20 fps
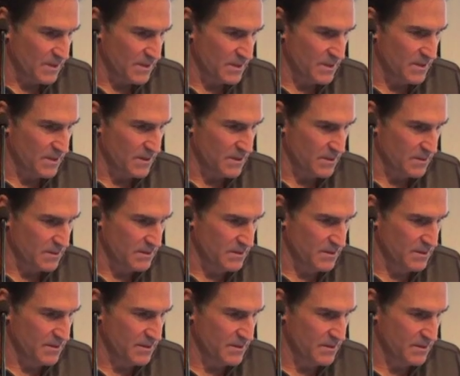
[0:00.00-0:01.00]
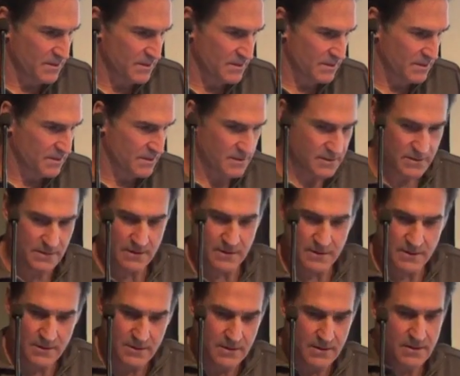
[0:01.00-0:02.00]
and
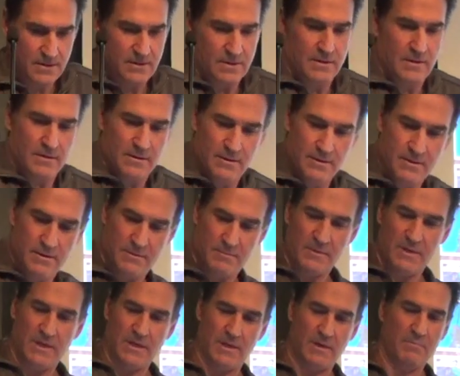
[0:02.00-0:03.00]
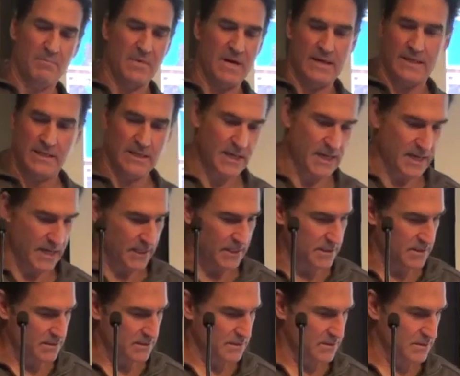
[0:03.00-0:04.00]
let me get my
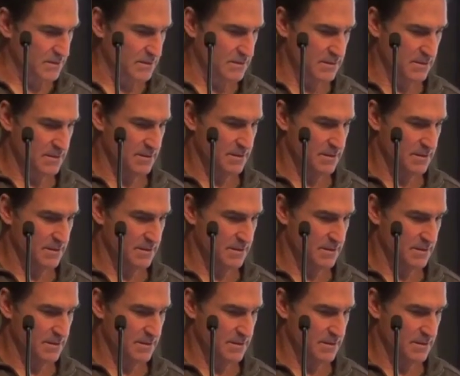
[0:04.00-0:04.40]
text.